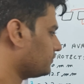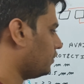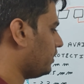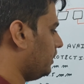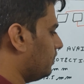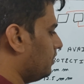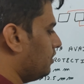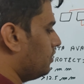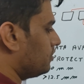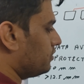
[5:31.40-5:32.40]
Okay,
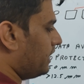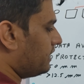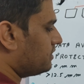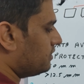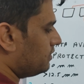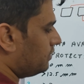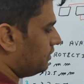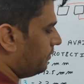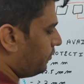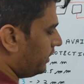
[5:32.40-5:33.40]
so next
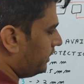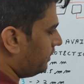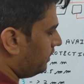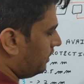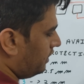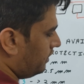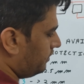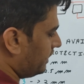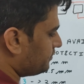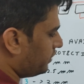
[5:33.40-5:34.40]
point
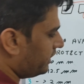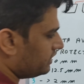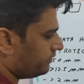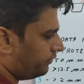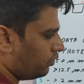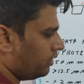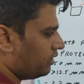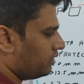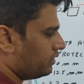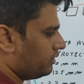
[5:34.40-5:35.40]
is 4,
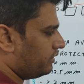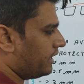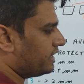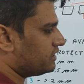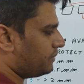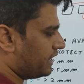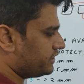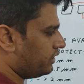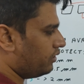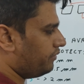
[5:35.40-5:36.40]
that is
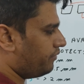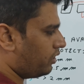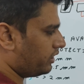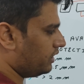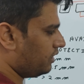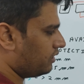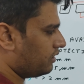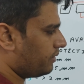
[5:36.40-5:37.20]
splashing of water.